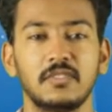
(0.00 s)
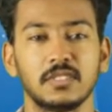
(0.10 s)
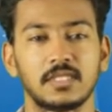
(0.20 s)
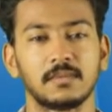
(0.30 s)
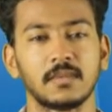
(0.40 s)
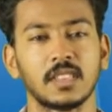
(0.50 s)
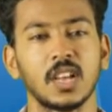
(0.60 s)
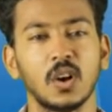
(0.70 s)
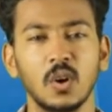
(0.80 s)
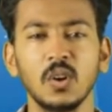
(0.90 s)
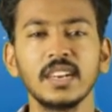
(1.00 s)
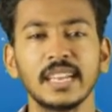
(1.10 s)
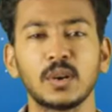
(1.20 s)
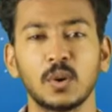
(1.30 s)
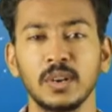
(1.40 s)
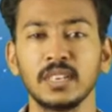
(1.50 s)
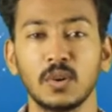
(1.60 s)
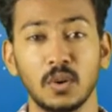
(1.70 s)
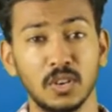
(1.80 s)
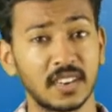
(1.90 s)
force. Hold a coin
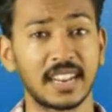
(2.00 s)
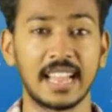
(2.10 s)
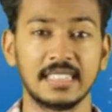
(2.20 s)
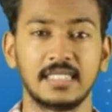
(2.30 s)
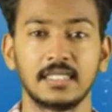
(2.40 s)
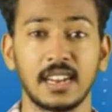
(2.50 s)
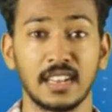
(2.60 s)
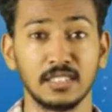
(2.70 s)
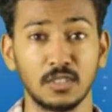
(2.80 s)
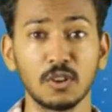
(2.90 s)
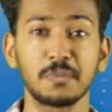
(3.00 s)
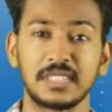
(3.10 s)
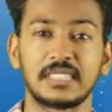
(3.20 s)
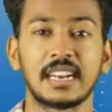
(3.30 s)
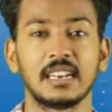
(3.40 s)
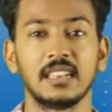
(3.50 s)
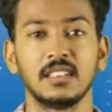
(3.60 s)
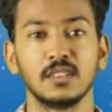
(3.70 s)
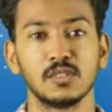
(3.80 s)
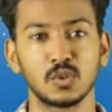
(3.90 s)
on your hand and drop it suddenly.
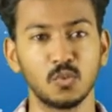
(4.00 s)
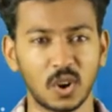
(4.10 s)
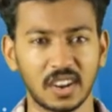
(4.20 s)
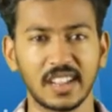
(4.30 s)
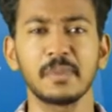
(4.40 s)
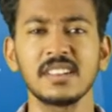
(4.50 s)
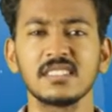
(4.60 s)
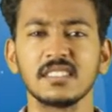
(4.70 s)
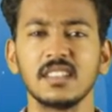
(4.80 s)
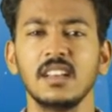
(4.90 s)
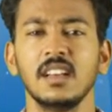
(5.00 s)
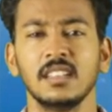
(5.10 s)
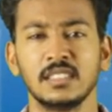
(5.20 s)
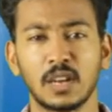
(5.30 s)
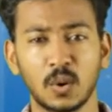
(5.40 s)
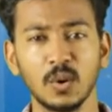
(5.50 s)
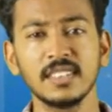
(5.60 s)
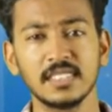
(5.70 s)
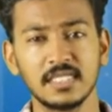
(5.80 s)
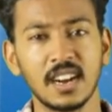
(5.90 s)
So what happens? The
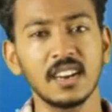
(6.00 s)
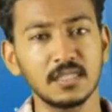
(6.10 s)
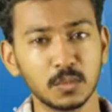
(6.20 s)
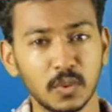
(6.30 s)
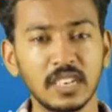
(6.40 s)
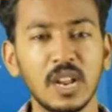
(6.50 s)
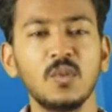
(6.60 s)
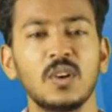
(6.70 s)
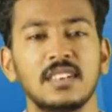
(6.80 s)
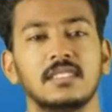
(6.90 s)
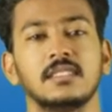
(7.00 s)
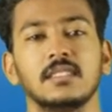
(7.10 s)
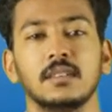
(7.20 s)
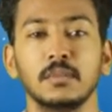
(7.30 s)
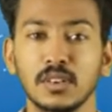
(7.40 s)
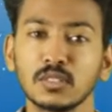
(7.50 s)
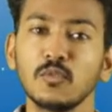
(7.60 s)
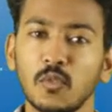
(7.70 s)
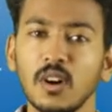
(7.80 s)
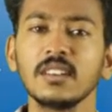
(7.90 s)
coin starts moving downwards. Because
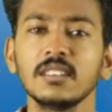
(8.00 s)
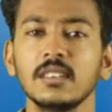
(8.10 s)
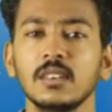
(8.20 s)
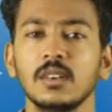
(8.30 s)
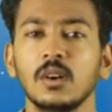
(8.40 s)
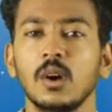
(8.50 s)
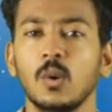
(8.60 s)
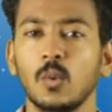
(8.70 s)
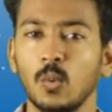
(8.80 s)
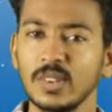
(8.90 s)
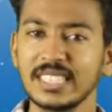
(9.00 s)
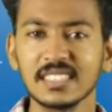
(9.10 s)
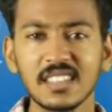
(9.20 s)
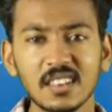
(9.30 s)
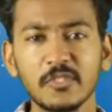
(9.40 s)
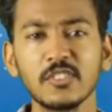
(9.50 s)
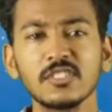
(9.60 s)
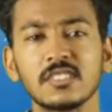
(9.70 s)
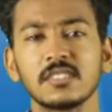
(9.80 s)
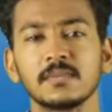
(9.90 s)
of what? Which is that
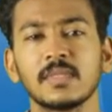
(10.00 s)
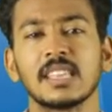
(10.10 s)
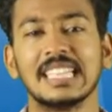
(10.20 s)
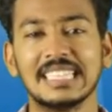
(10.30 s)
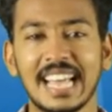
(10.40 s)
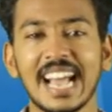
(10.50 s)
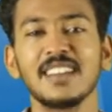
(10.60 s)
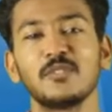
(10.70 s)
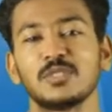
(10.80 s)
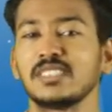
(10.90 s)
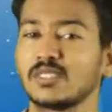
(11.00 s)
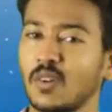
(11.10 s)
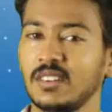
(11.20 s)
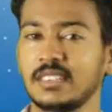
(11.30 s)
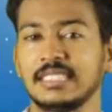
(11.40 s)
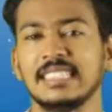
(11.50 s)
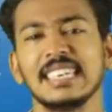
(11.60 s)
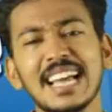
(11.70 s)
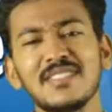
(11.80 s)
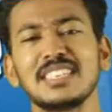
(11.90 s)
force? That force is called the
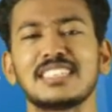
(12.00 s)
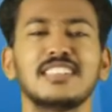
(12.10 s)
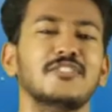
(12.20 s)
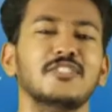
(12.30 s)
gravitational